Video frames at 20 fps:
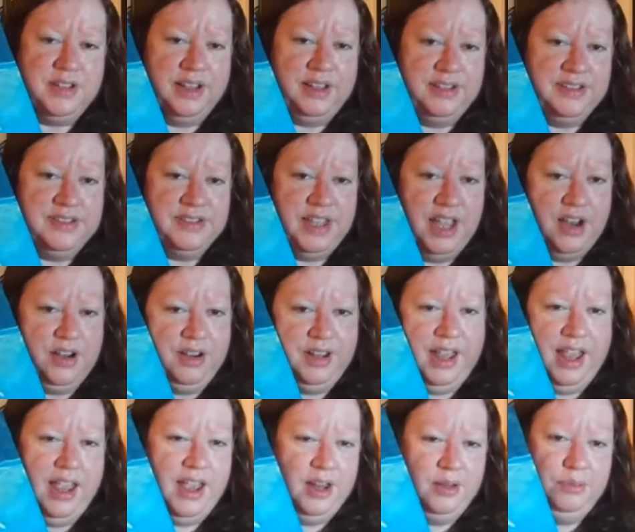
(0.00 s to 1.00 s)
like a scary
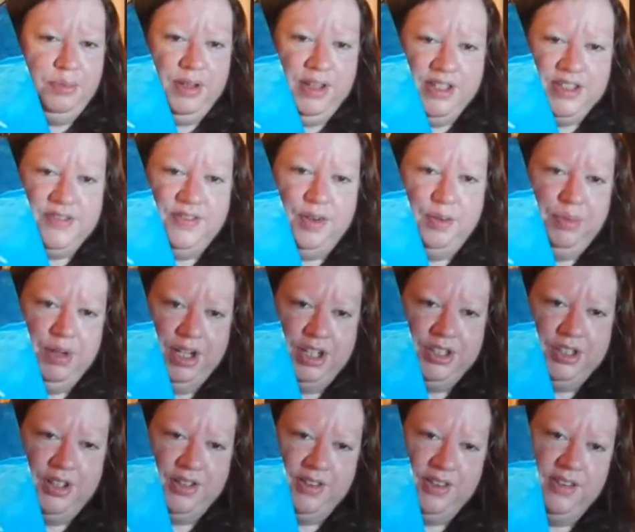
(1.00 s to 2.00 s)
and peaceful
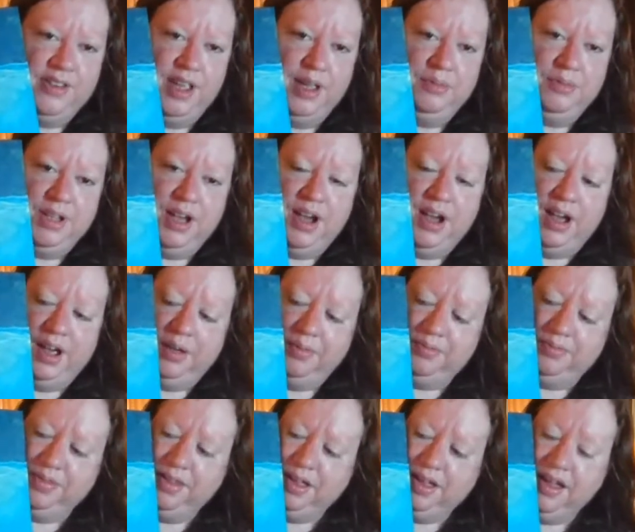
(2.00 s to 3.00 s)
picture at the same time.
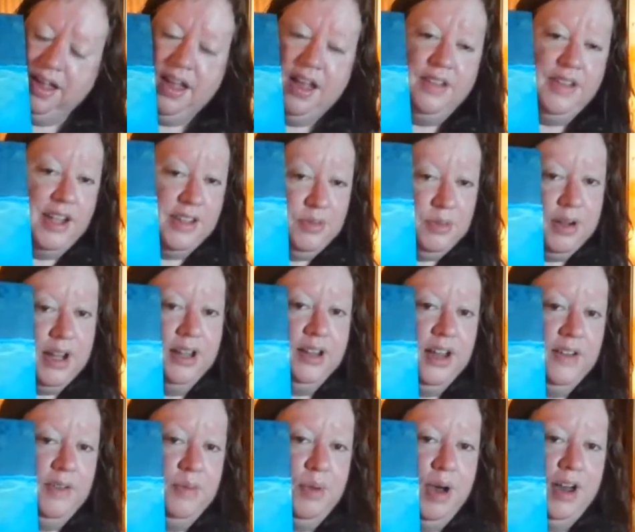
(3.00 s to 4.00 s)
And that's what I
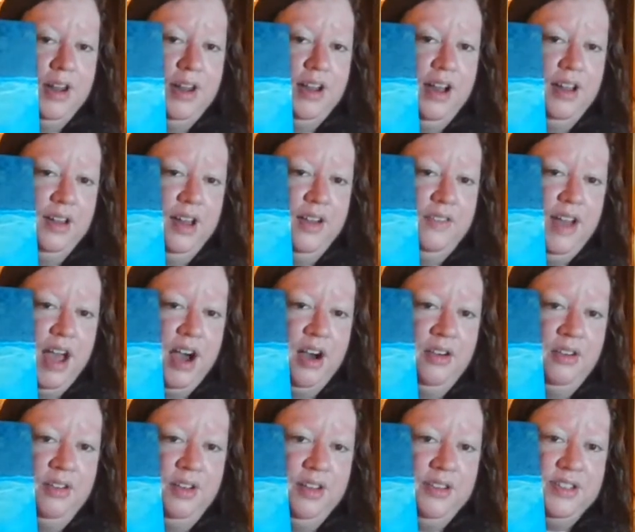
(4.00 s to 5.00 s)
love about it. I love
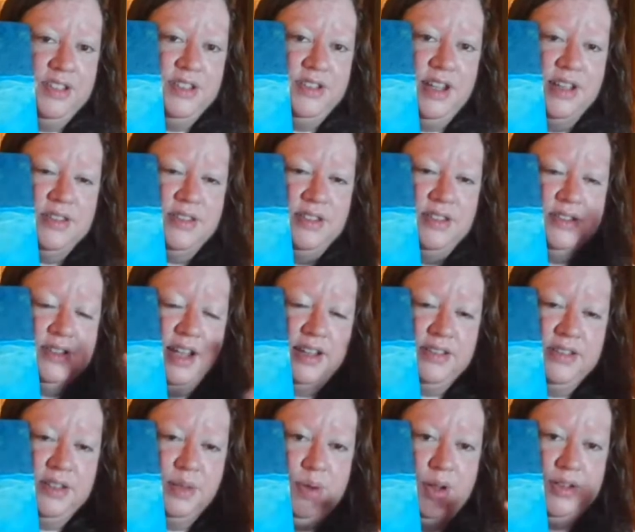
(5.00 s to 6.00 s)
how it's just
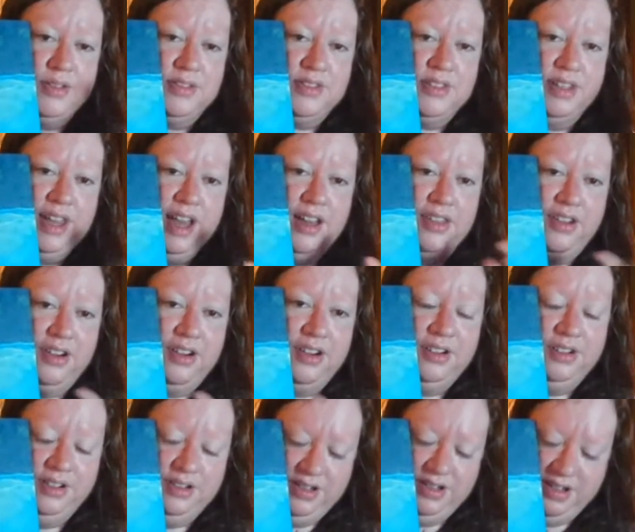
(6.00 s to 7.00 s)
juxtaposed
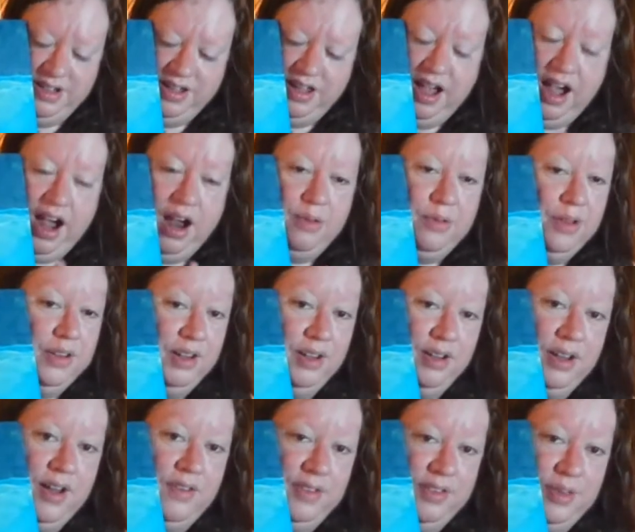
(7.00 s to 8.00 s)
together. I really
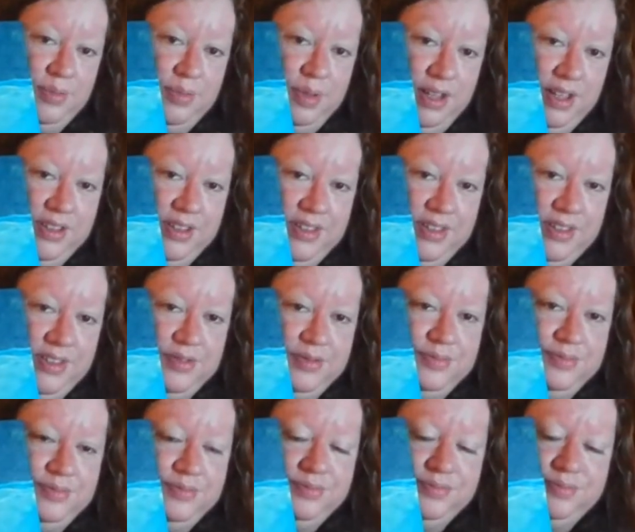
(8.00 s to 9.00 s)
love this piece.
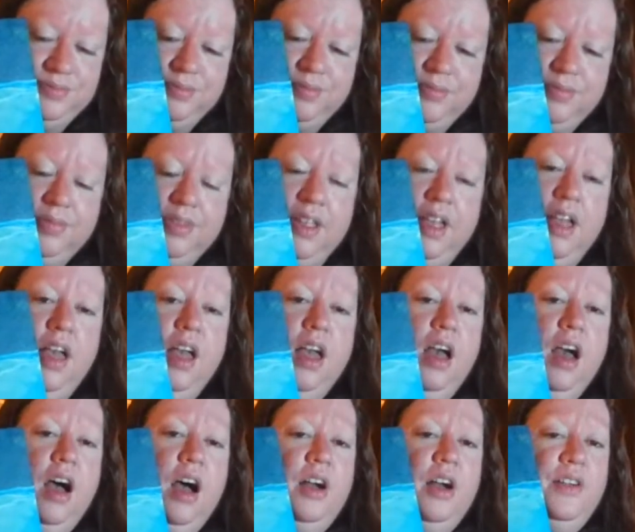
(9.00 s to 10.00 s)

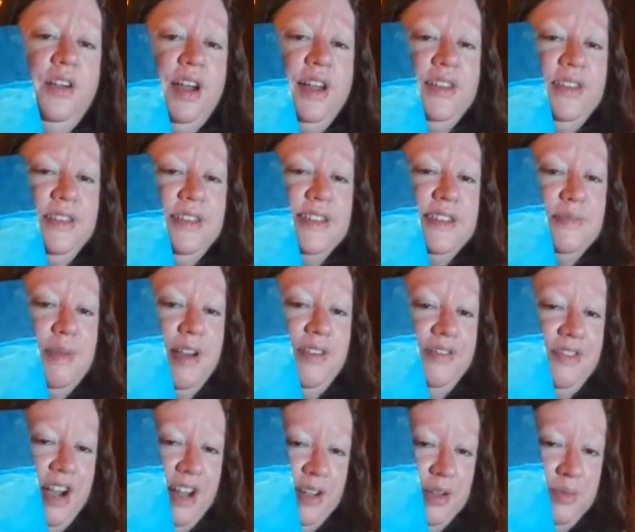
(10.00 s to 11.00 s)
All right, this is my
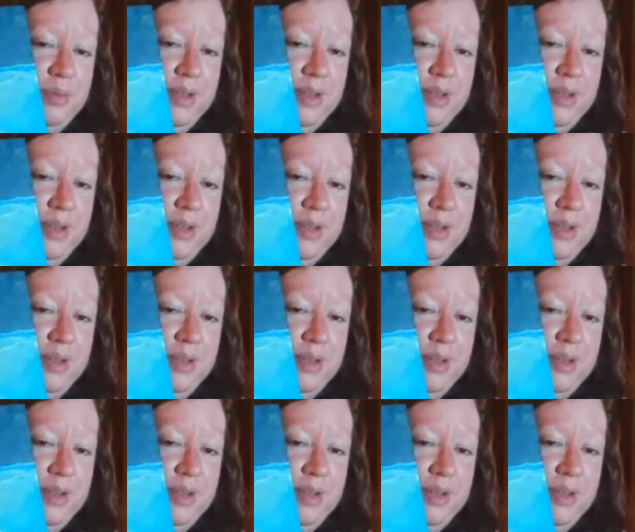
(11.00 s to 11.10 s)
final